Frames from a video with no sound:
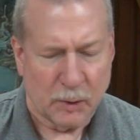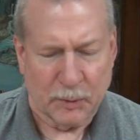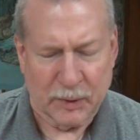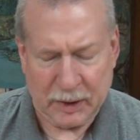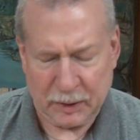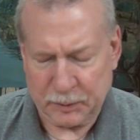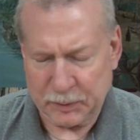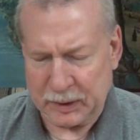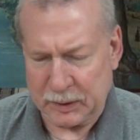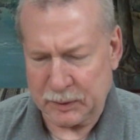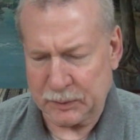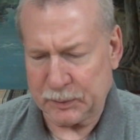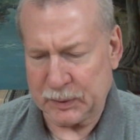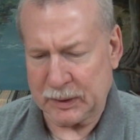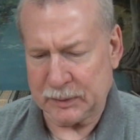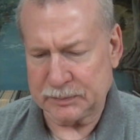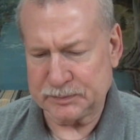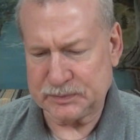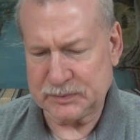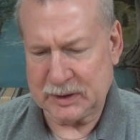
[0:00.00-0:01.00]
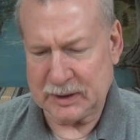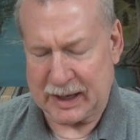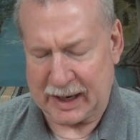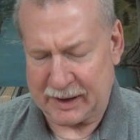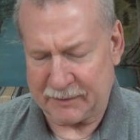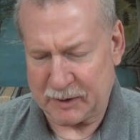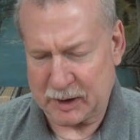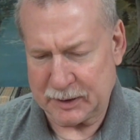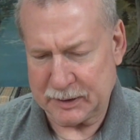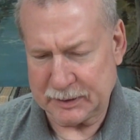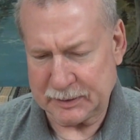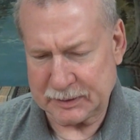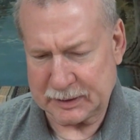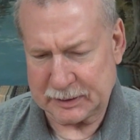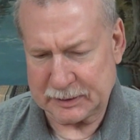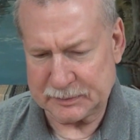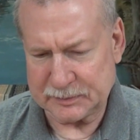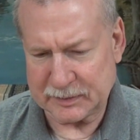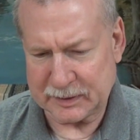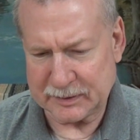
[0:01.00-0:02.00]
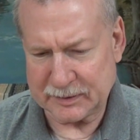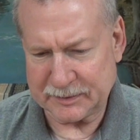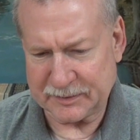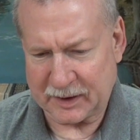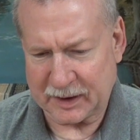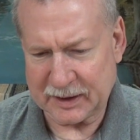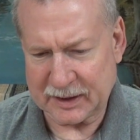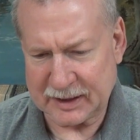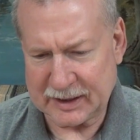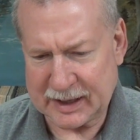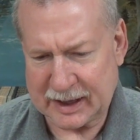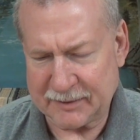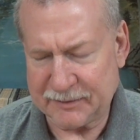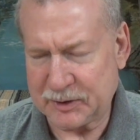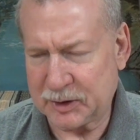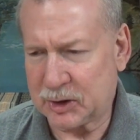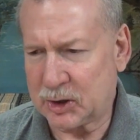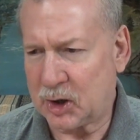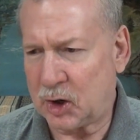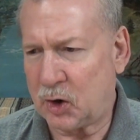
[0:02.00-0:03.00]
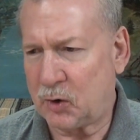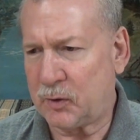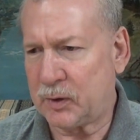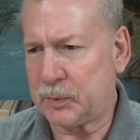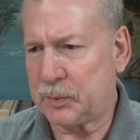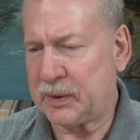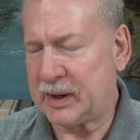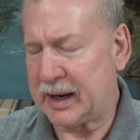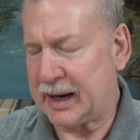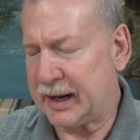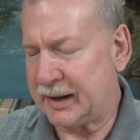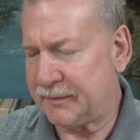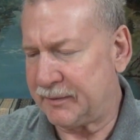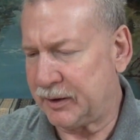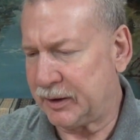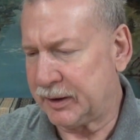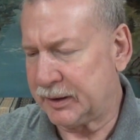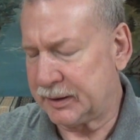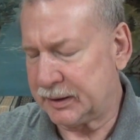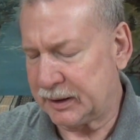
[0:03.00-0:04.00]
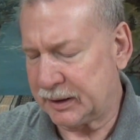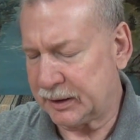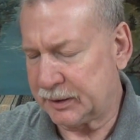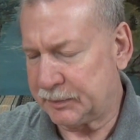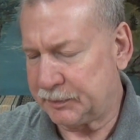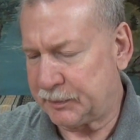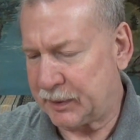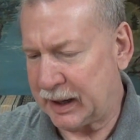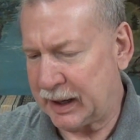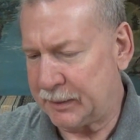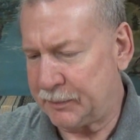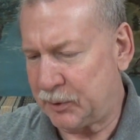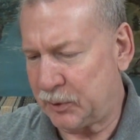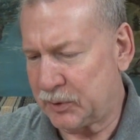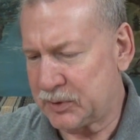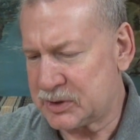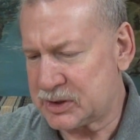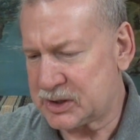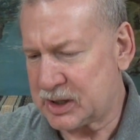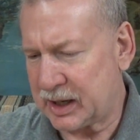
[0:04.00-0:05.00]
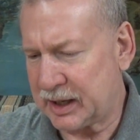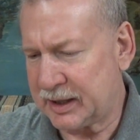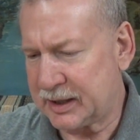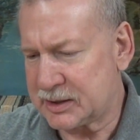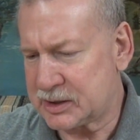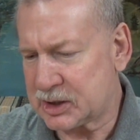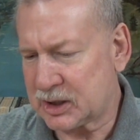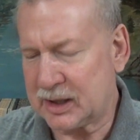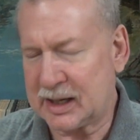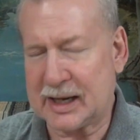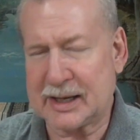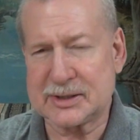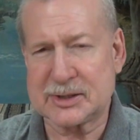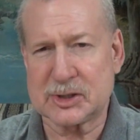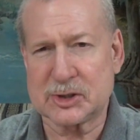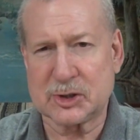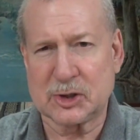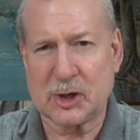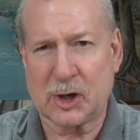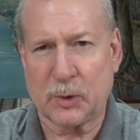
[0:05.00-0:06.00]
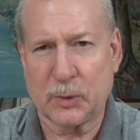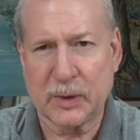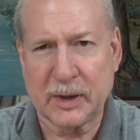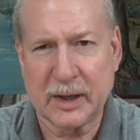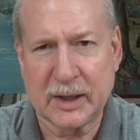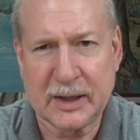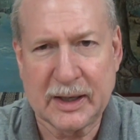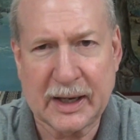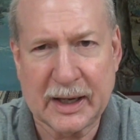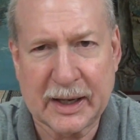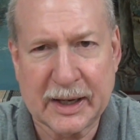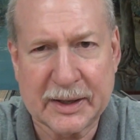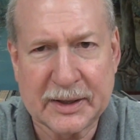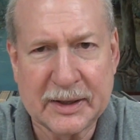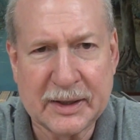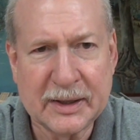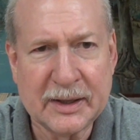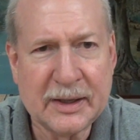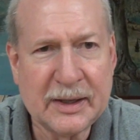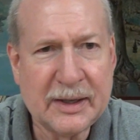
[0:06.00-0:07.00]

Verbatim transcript: we we have our, um, finally after COVID, we have our, our Bible and science classes going again.